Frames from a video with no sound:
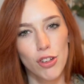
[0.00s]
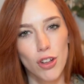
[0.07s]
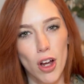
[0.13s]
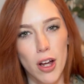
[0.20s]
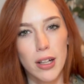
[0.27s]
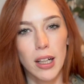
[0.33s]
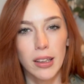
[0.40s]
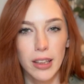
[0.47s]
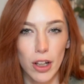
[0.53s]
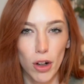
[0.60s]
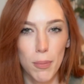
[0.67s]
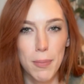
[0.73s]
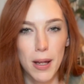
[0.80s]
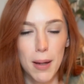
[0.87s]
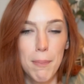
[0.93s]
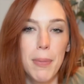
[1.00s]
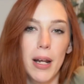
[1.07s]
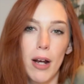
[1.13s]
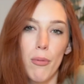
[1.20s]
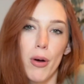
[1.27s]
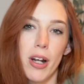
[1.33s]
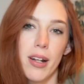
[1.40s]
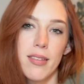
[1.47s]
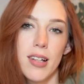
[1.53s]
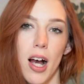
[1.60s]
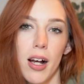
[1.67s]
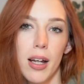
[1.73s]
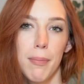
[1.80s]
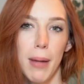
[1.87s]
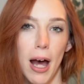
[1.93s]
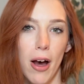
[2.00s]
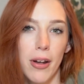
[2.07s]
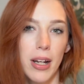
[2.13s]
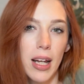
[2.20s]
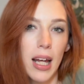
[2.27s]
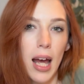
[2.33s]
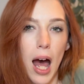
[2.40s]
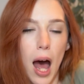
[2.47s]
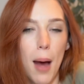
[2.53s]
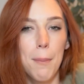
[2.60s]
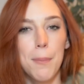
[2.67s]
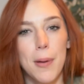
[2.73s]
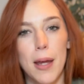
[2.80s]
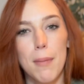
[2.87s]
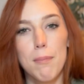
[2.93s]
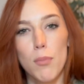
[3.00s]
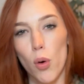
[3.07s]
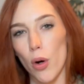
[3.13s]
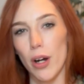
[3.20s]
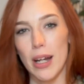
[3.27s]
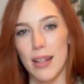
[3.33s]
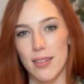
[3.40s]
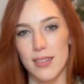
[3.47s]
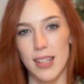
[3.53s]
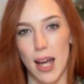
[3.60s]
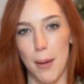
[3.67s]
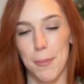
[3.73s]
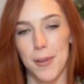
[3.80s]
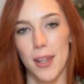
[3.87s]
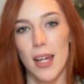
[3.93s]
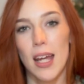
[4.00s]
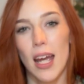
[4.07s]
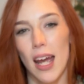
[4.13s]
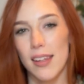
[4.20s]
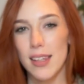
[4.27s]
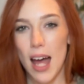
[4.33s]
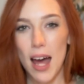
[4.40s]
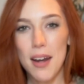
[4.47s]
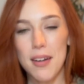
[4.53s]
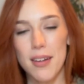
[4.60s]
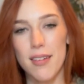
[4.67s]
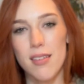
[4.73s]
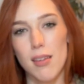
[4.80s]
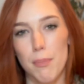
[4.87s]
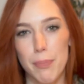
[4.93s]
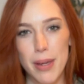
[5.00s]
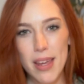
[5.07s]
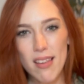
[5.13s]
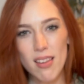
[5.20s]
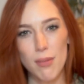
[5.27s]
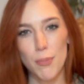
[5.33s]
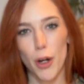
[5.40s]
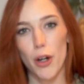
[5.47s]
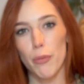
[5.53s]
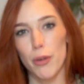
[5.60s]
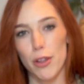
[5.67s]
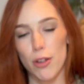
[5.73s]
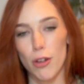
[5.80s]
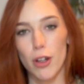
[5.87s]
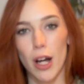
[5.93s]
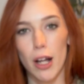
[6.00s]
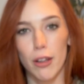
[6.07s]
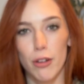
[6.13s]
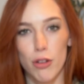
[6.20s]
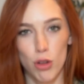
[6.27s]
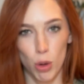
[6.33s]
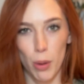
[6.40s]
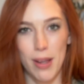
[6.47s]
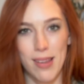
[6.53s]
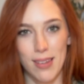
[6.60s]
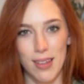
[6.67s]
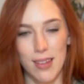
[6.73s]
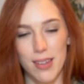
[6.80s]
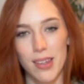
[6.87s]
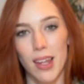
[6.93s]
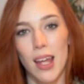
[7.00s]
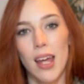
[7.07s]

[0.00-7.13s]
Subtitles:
on a little bit, but I want to talk about a bit more in depth, and that is be smart with your color choices.